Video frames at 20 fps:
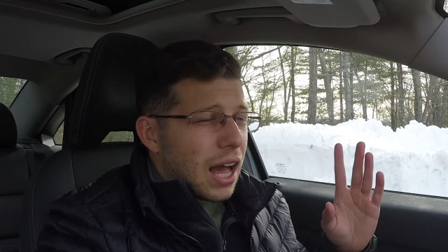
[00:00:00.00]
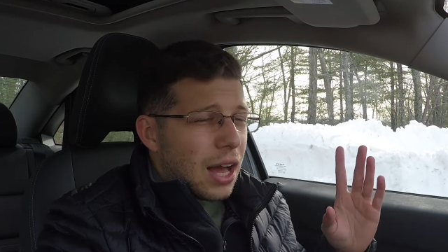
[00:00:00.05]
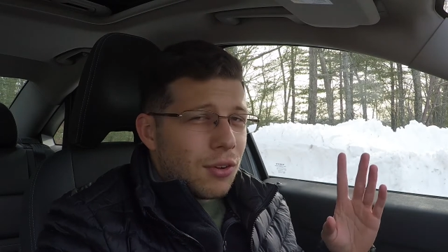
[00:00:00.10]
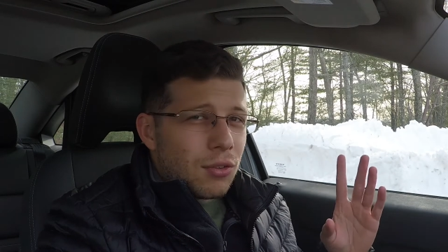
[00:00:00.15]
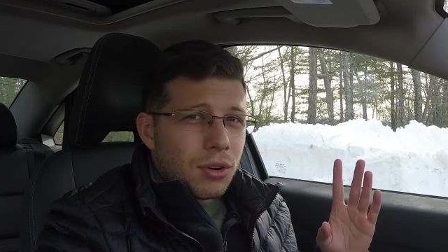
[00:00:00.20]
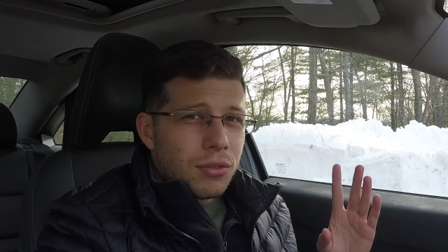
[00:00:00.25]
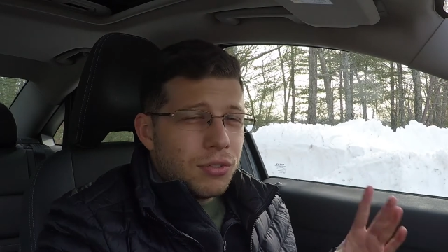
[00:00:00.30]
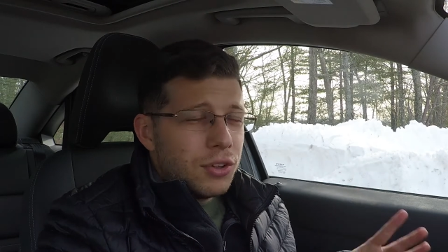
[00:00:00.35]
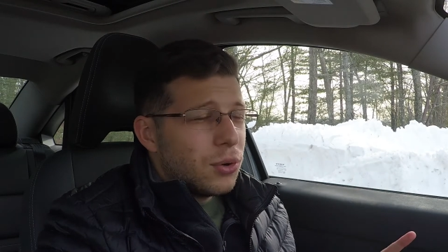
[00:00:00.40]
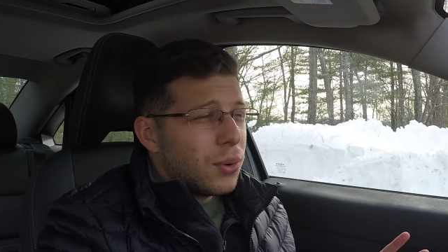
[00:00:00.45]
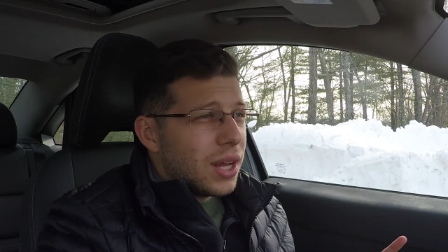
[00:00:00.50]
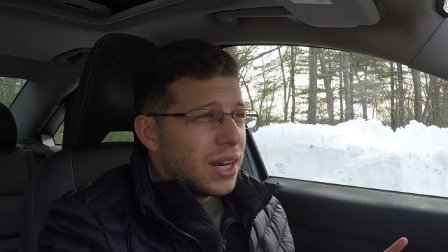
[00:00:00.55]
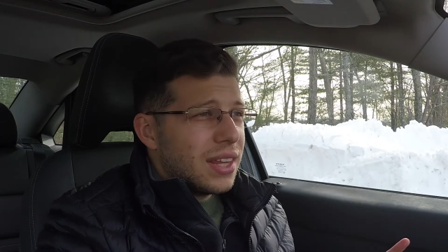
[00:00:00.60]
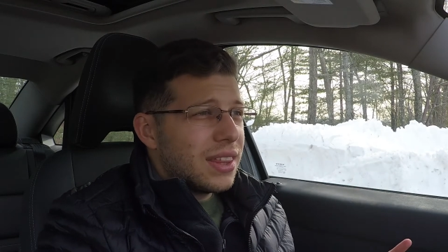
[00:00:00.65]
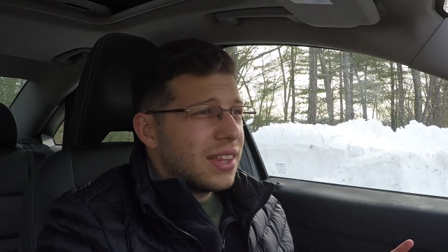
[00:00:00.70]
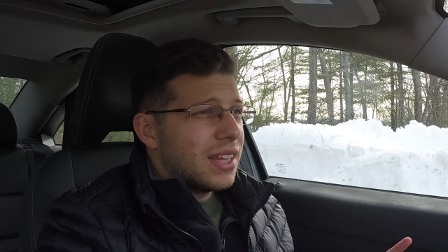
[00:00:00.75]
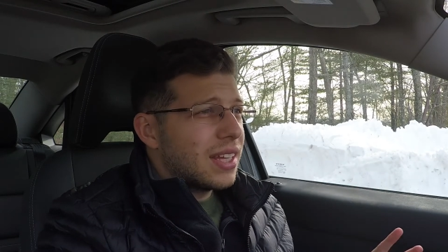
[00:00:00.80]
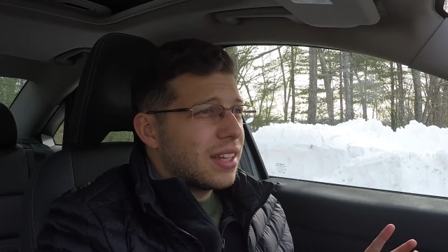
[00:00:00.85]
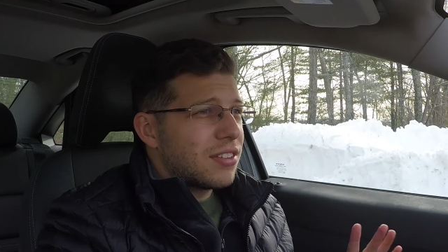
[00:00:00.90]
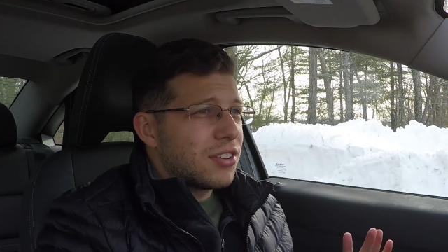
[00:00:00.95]
I'll review
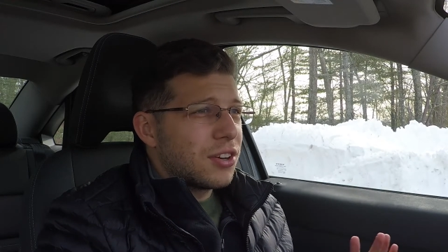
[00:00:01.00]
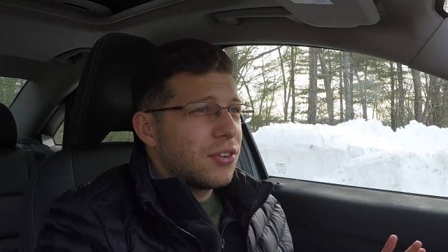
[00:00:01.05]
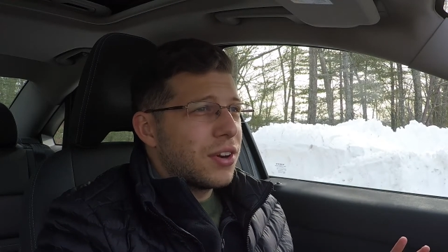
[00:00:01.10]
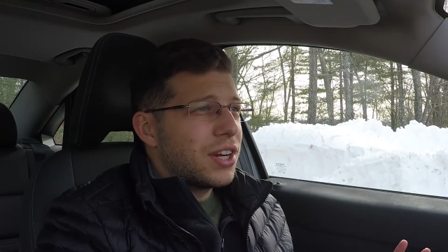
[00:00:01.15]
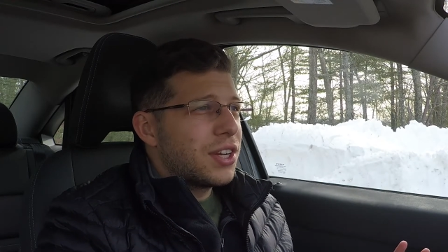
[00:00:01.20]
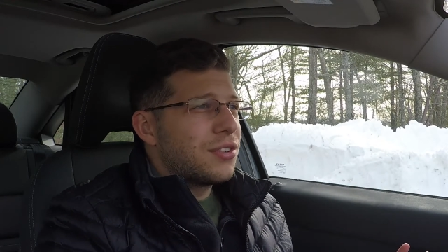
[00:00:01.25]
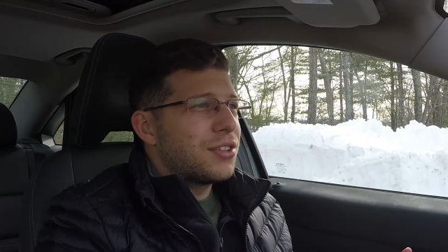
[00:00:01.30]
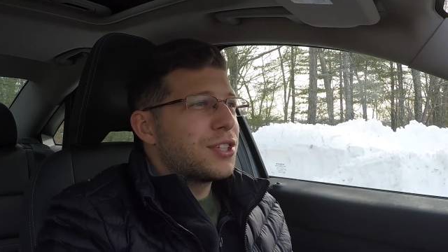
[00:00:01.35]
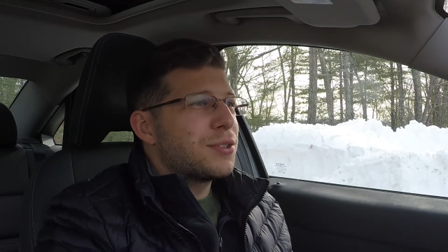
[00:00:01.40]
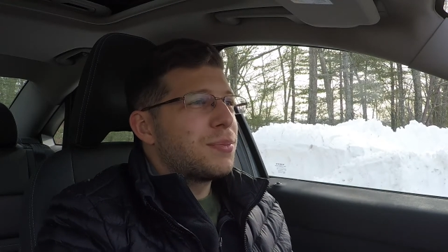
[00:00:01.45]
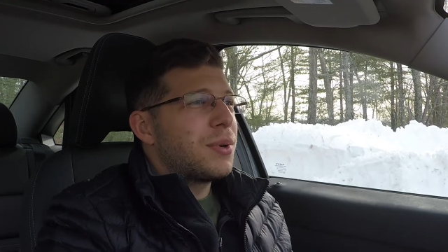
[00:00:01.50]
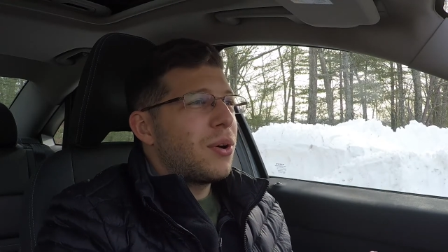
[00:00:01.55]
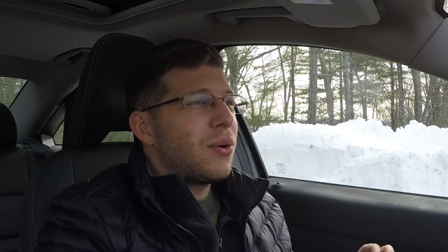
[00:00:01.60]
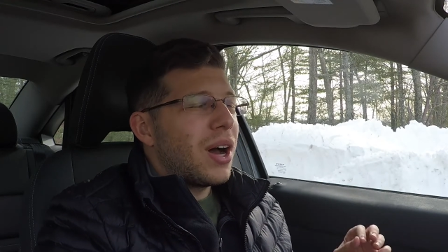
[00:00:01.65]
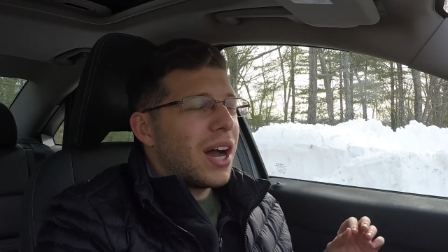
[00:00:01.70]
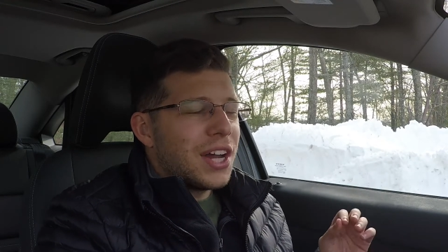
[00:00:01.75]
anything that's a Gran Turismo.